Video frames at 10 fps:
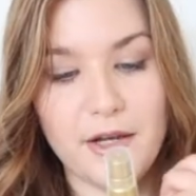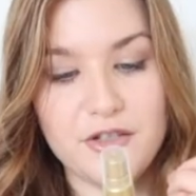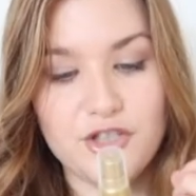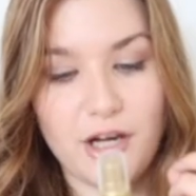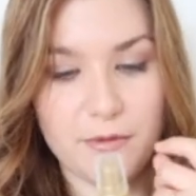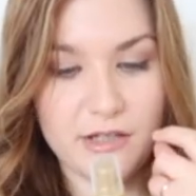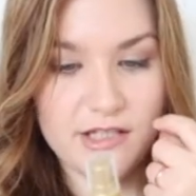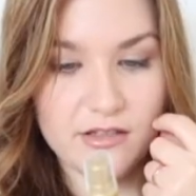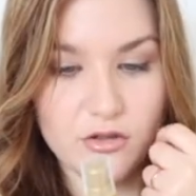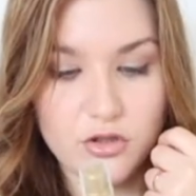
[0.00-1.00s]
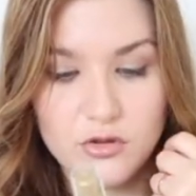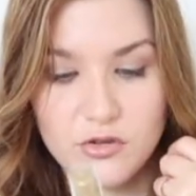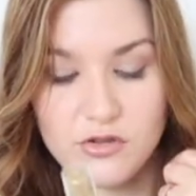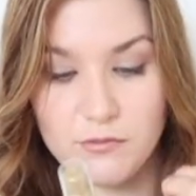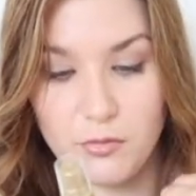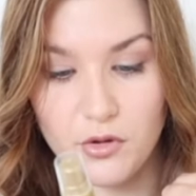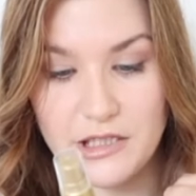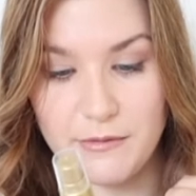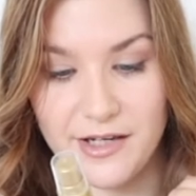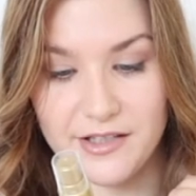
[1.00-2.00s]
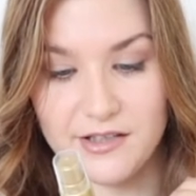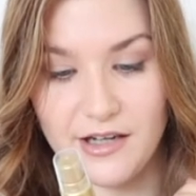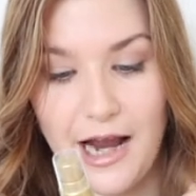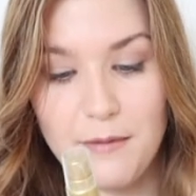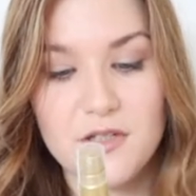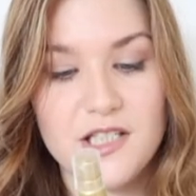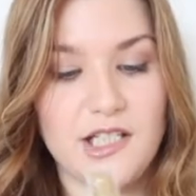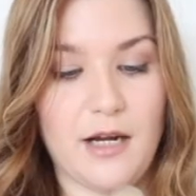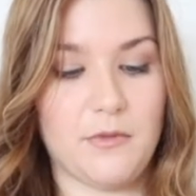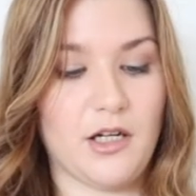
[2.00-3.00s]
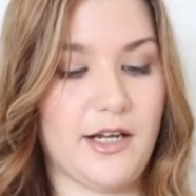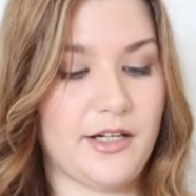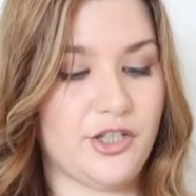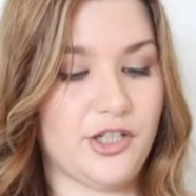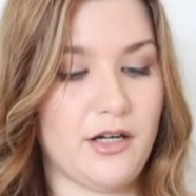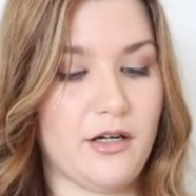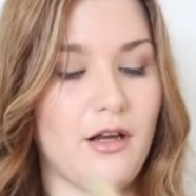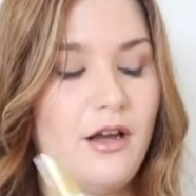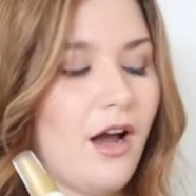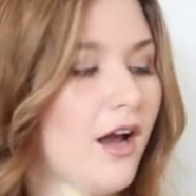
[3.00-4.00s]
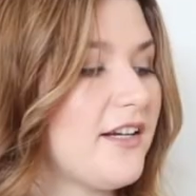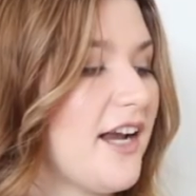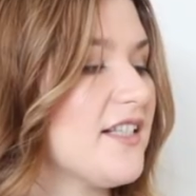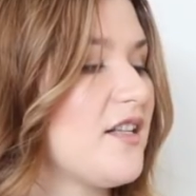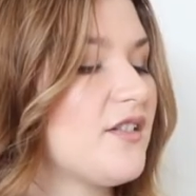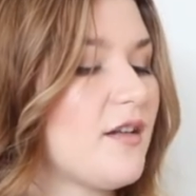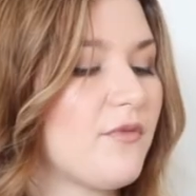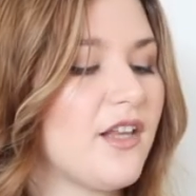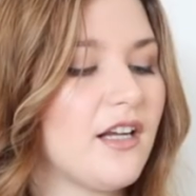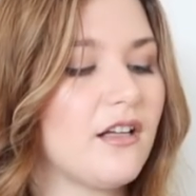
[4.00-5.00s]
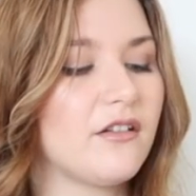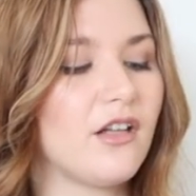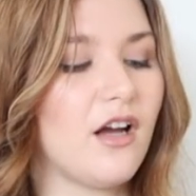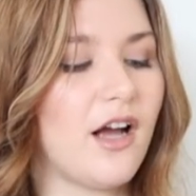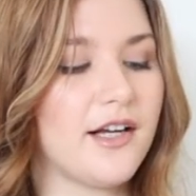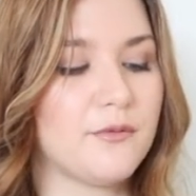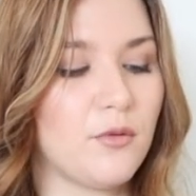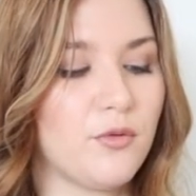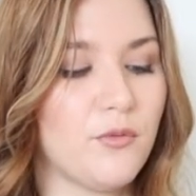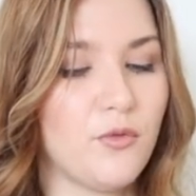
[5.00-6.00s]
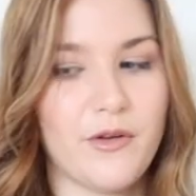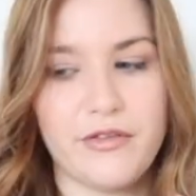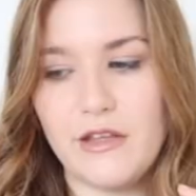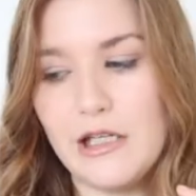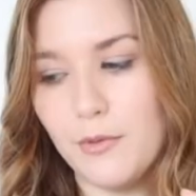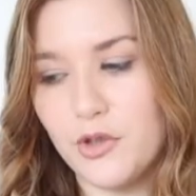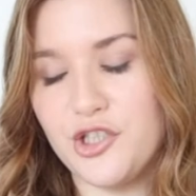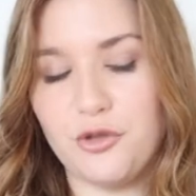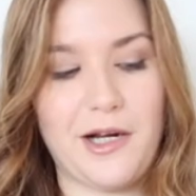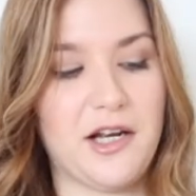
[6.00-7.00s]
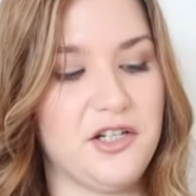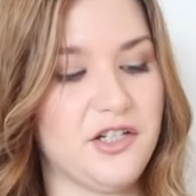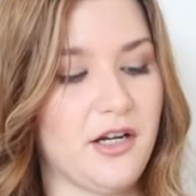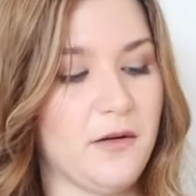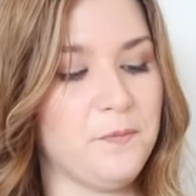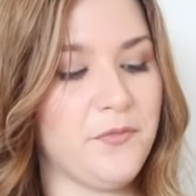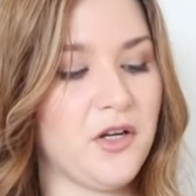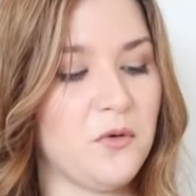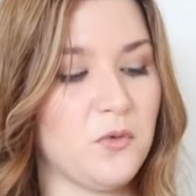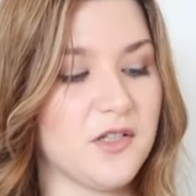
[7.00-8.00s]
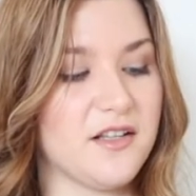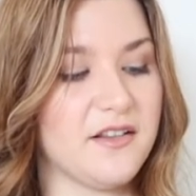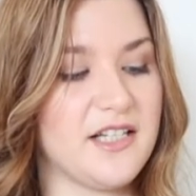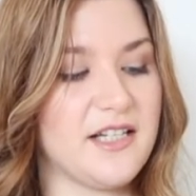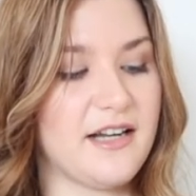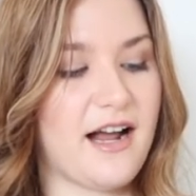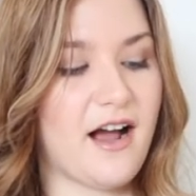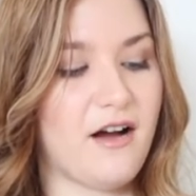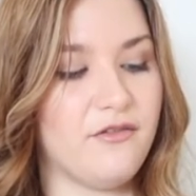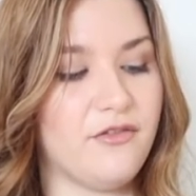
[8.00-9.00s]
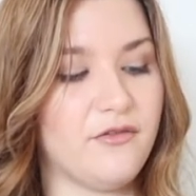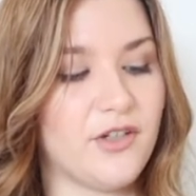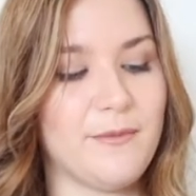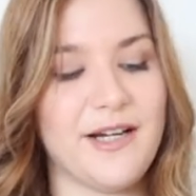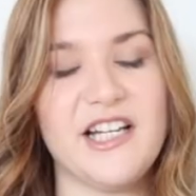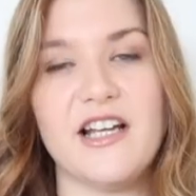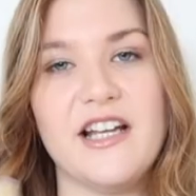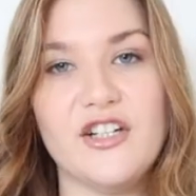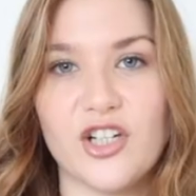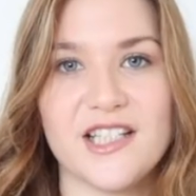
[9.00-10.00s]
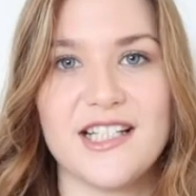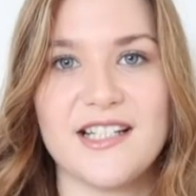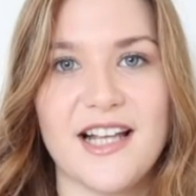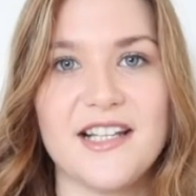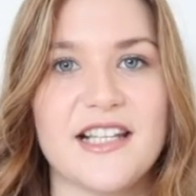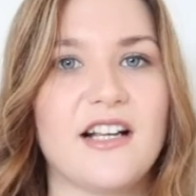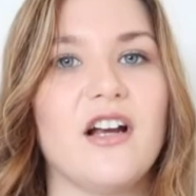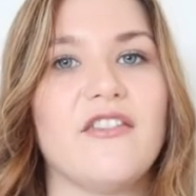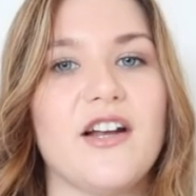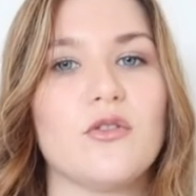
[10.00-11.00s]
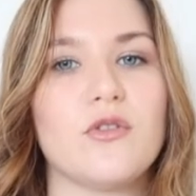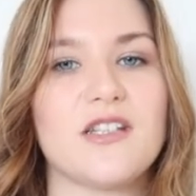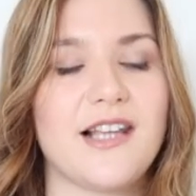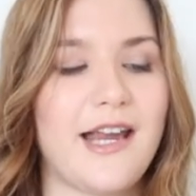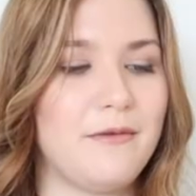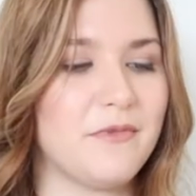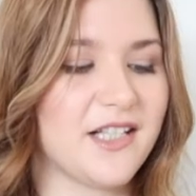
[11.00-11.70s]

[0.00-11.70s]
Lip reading: and Japanese Yuzu Body Mist Amsterdam Collection. Okay, so something that I had a problem with the Body Shop calendar was that they didn't have very many interesting scents. They kind of had all the same